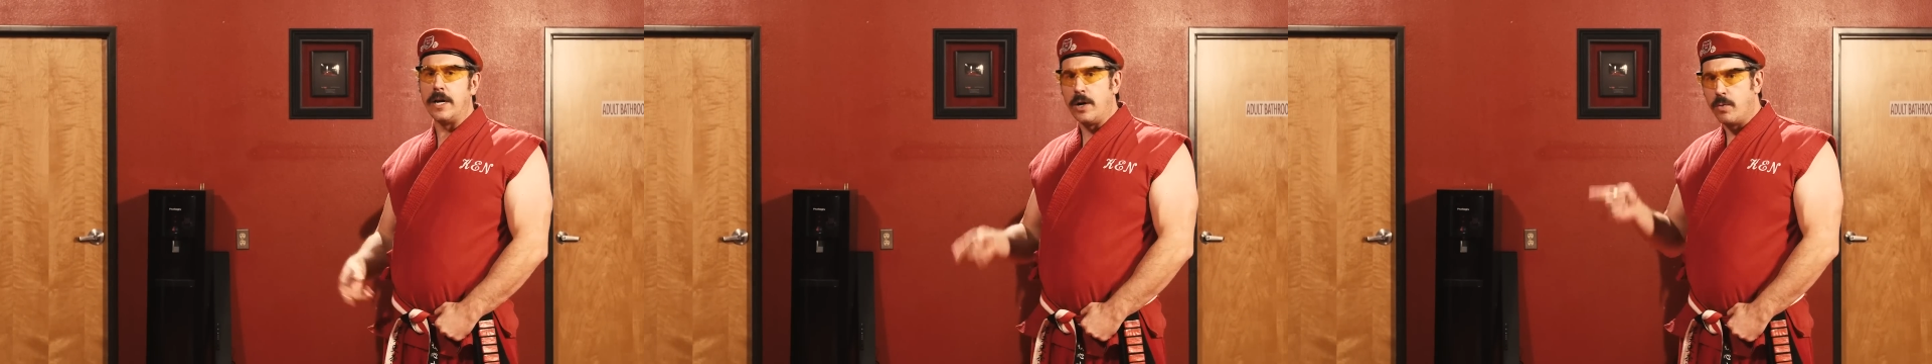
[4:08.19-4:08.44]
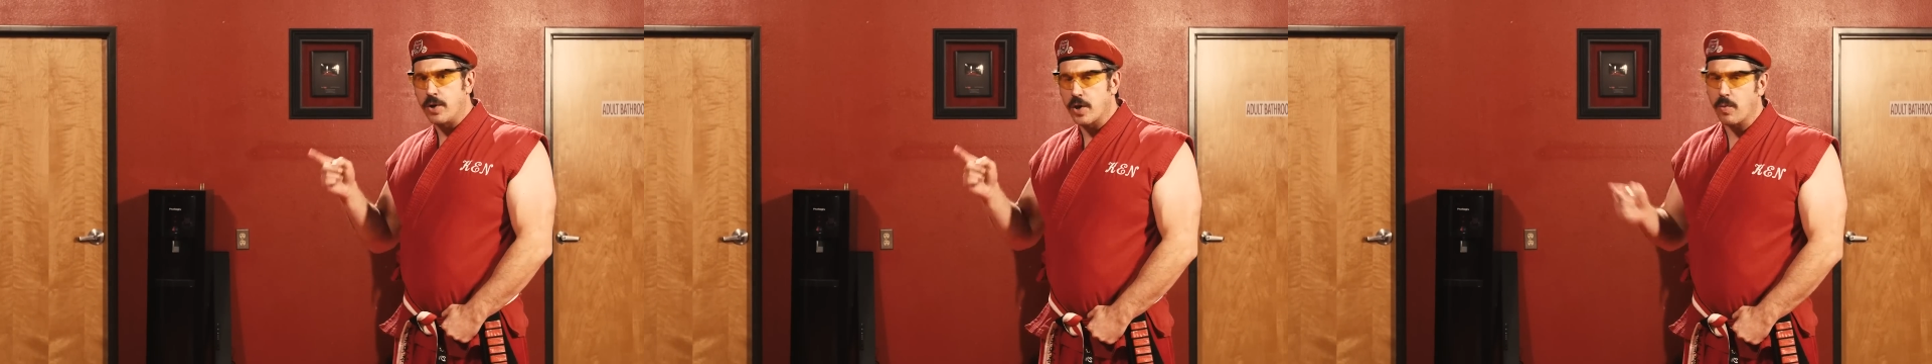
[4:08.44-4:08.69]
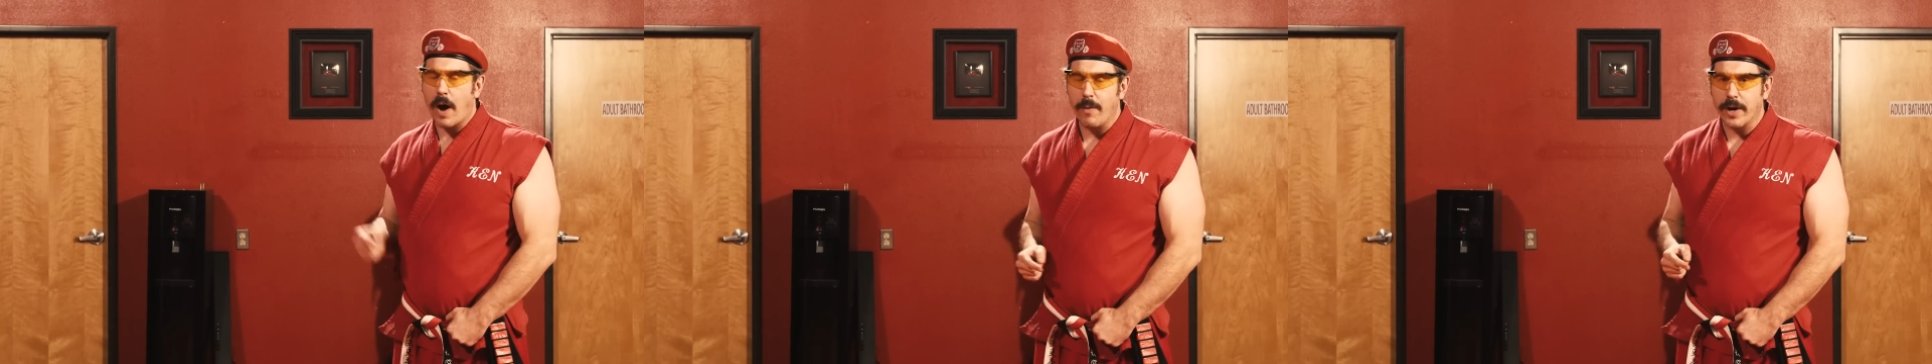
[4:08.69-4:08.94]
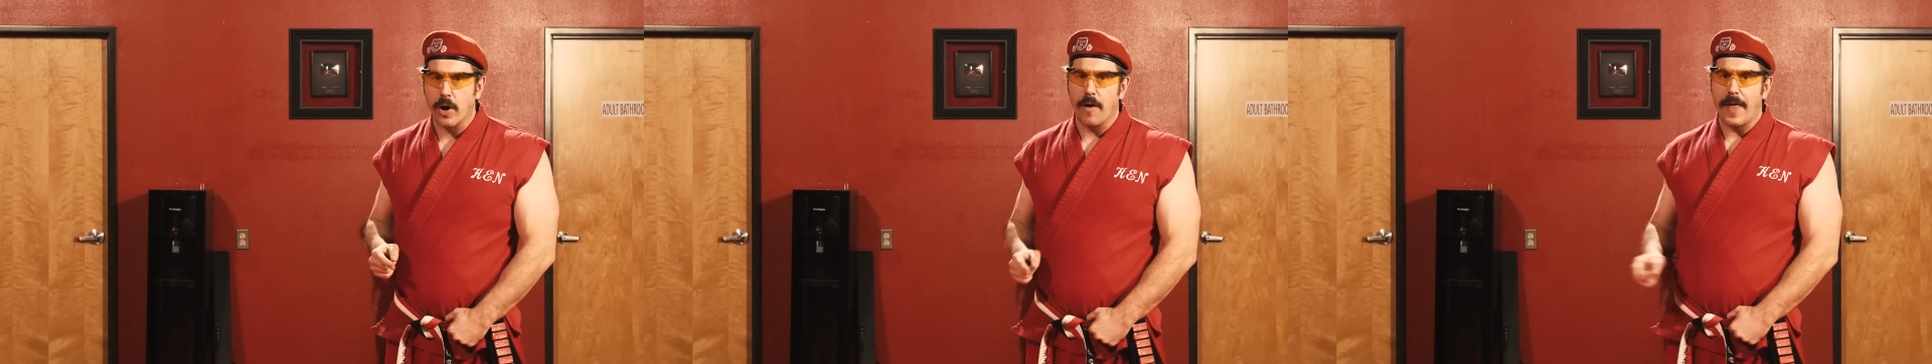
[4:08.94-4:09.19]
which is why we
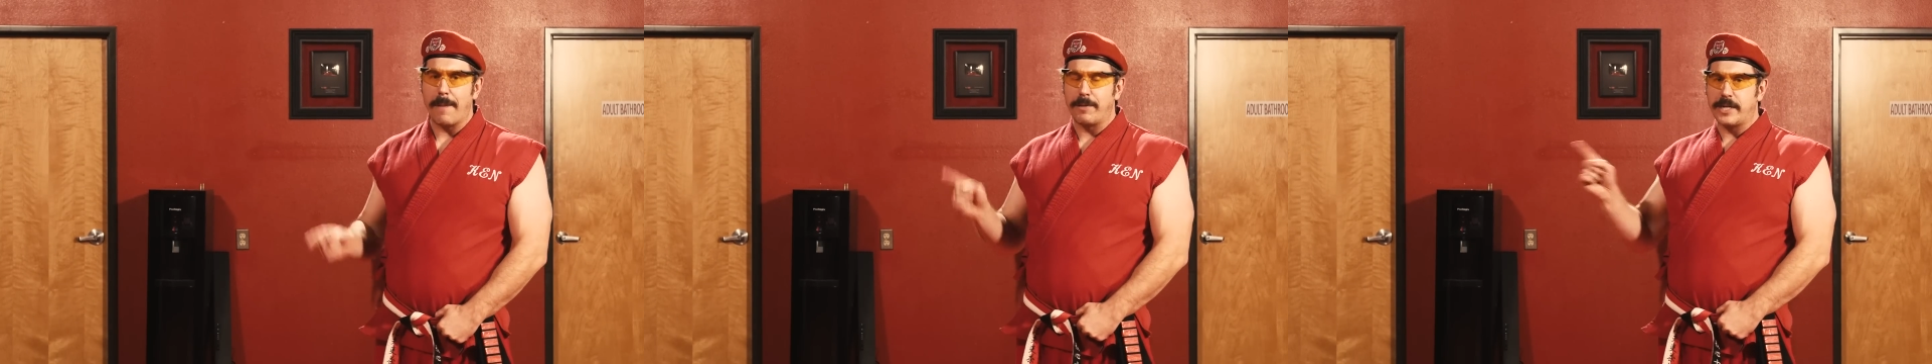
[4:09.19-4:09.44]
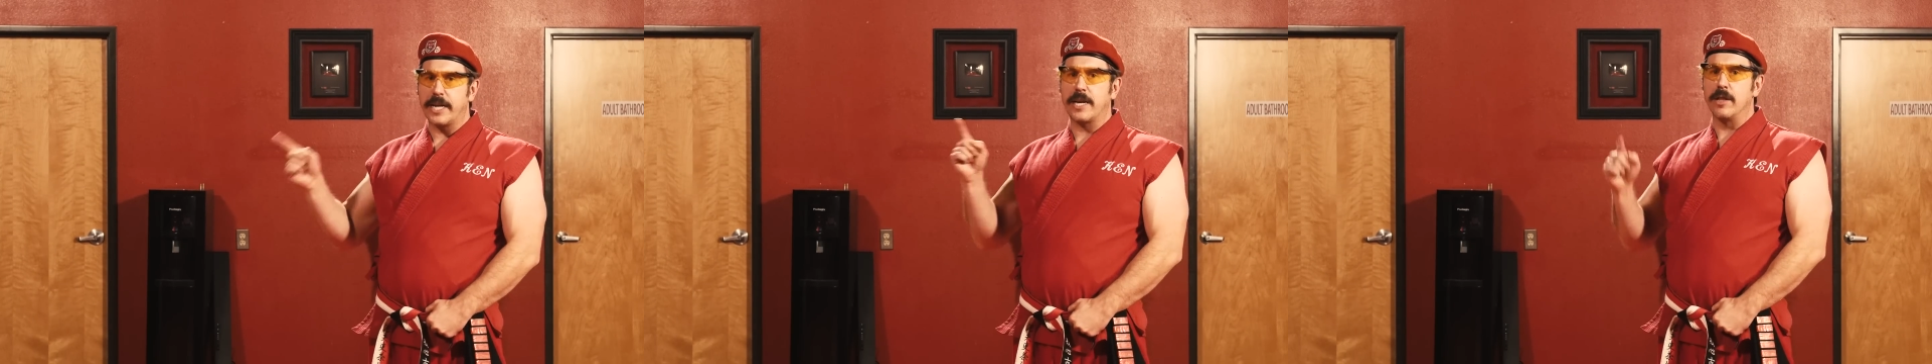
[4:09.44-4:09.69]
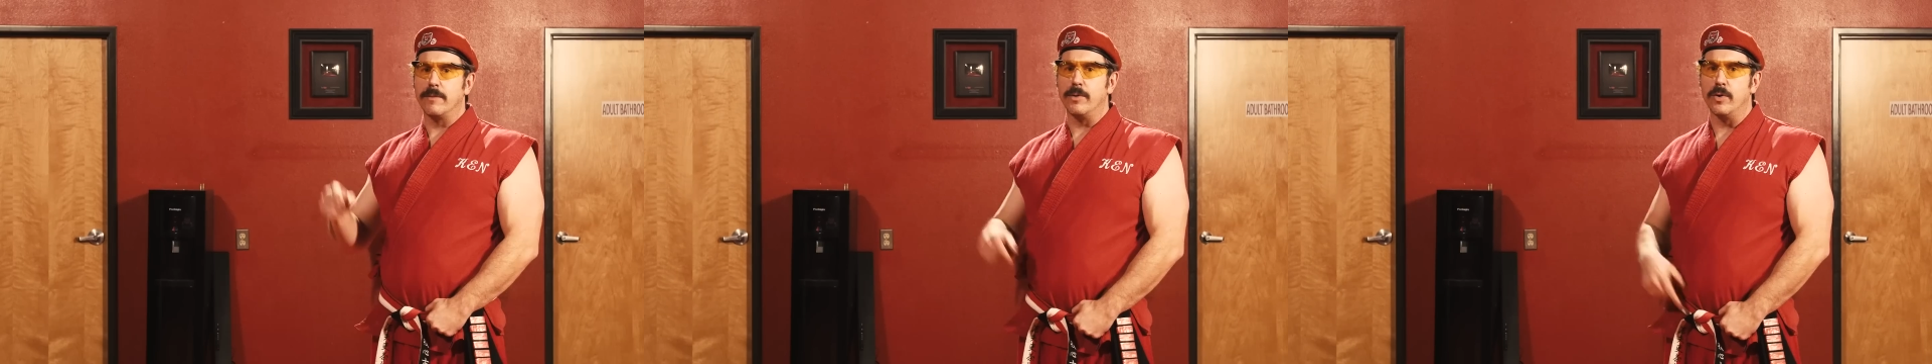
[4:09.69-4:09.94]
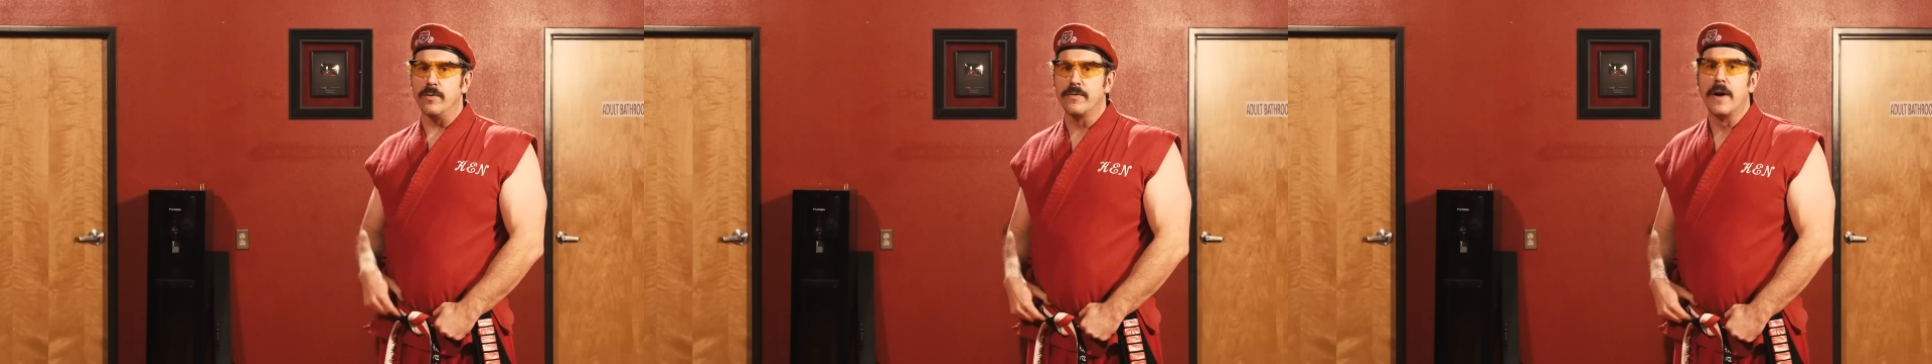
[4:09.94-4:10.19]
call that particular
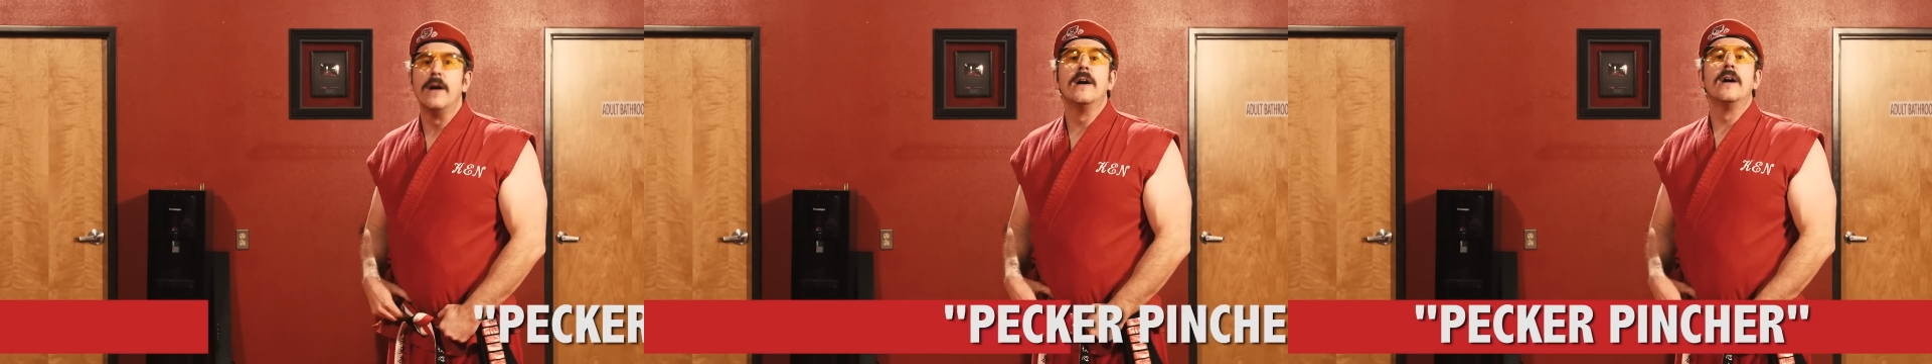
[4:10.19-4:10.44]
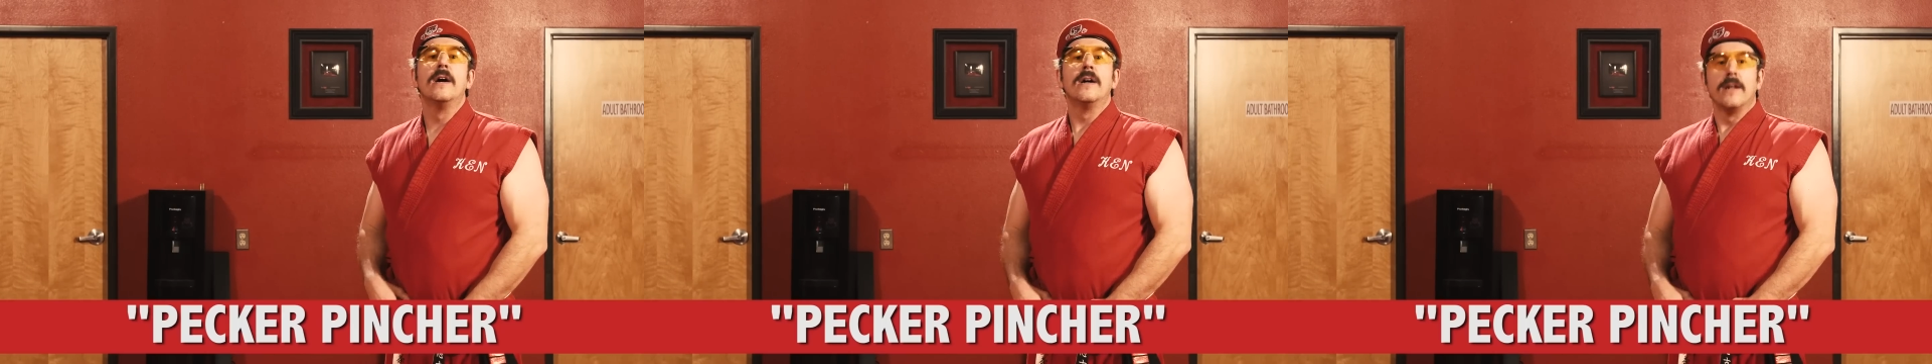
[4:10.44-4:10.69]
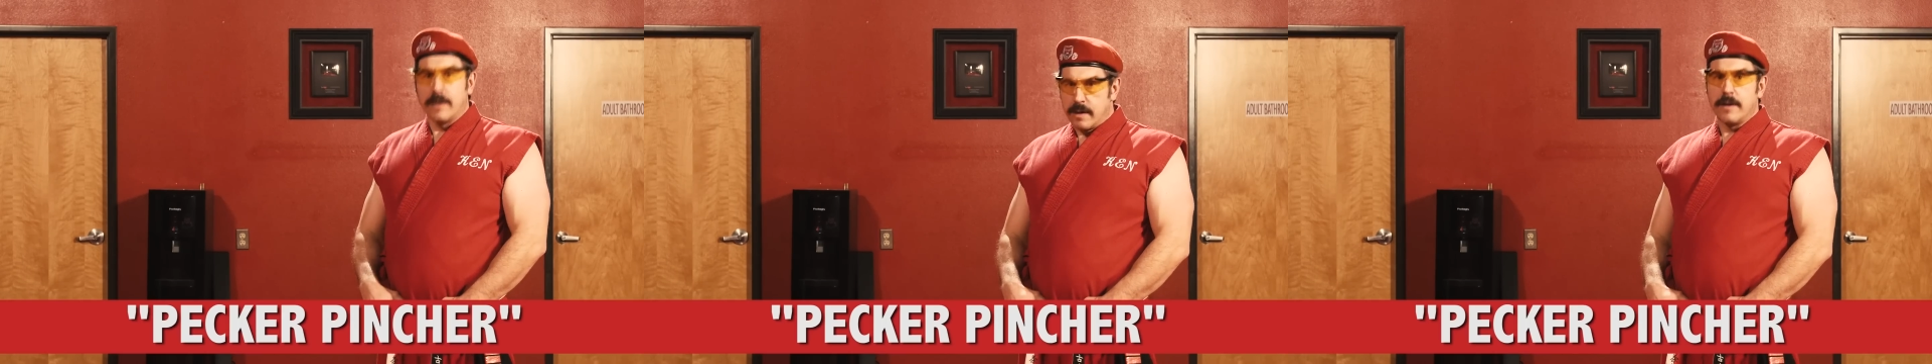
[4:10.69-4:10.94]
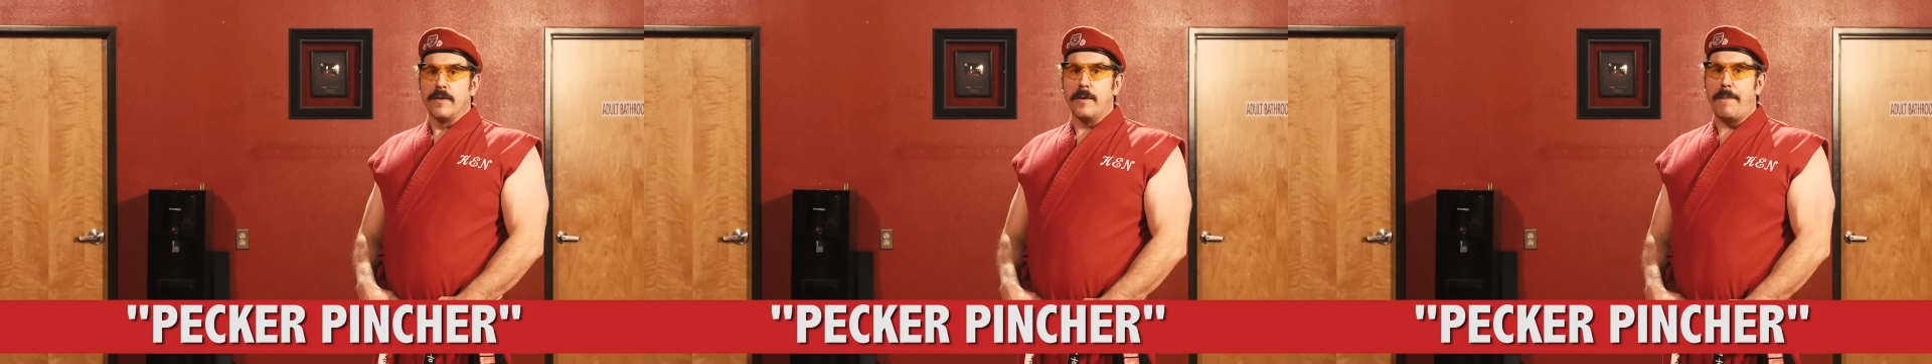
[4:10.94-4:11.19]
move
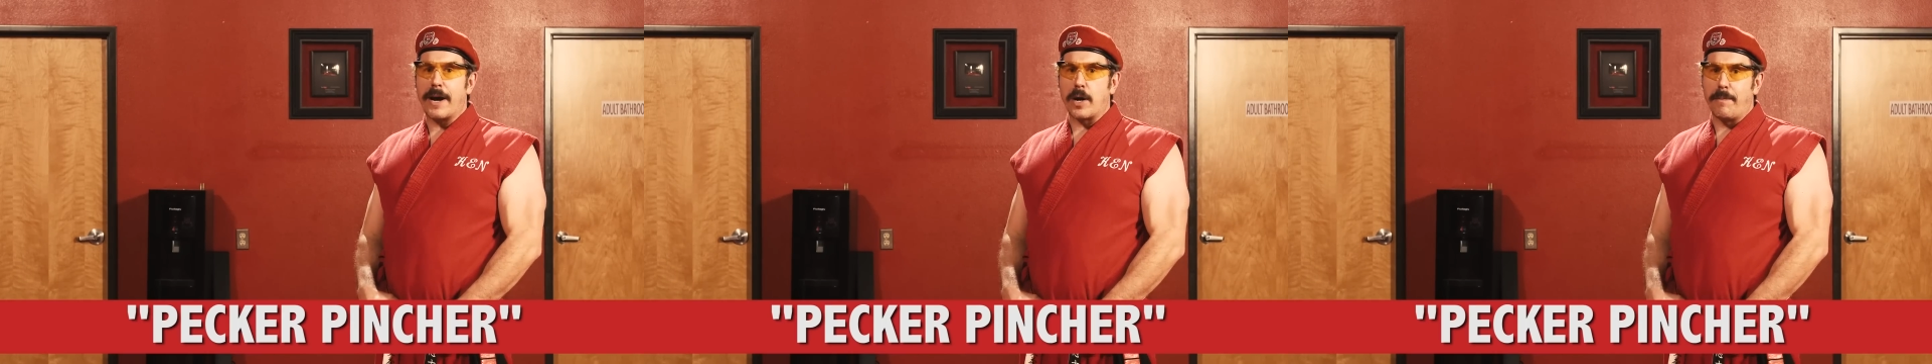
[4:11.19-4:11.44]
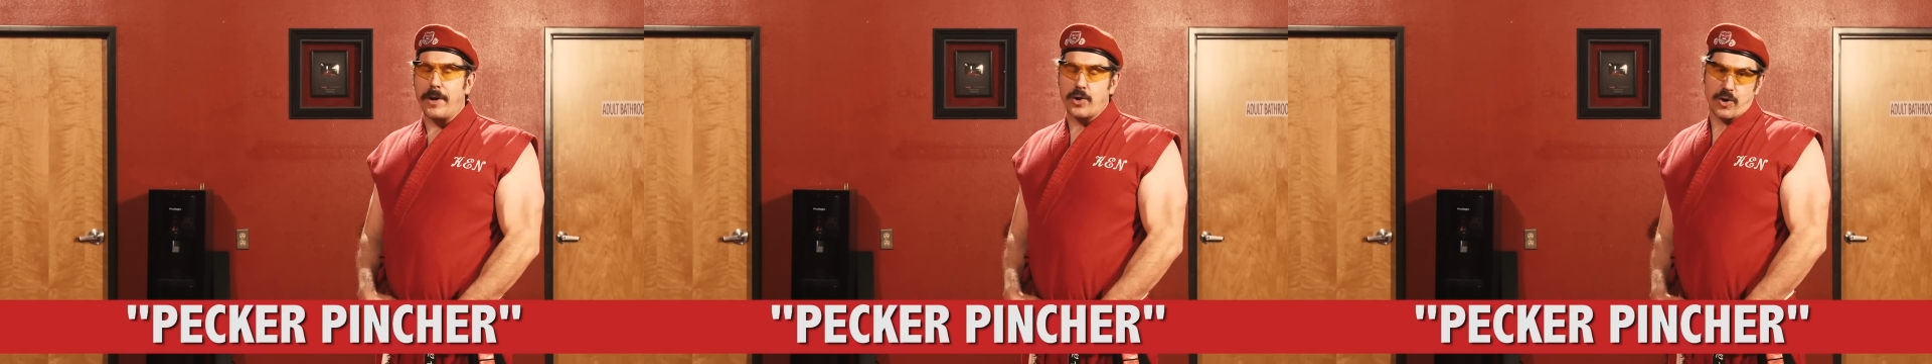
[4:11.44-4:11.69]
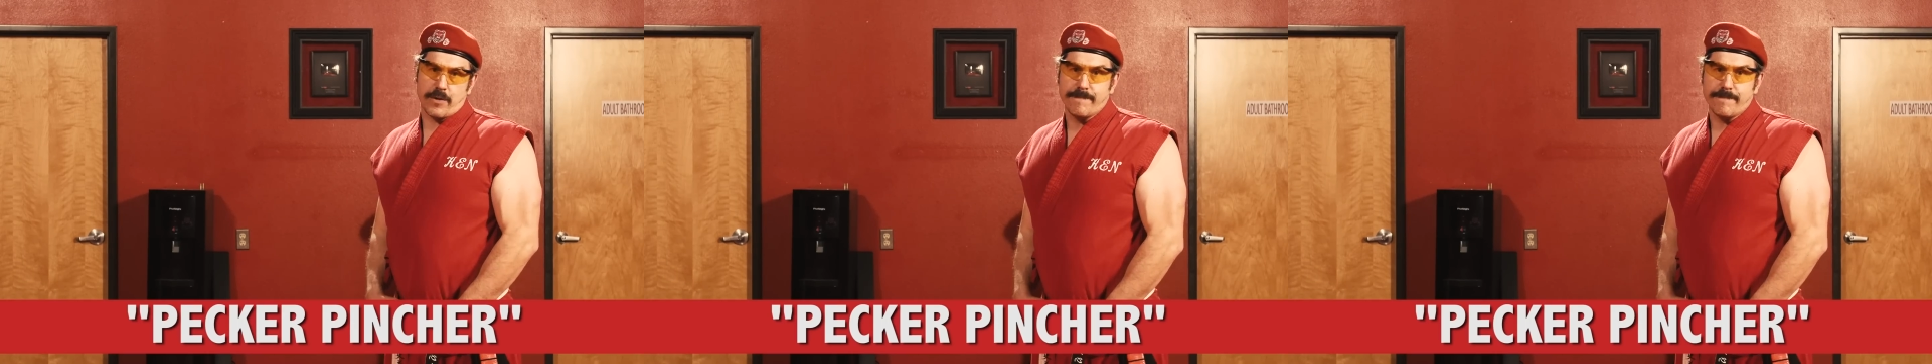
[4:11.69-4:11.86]
the pecker pincher.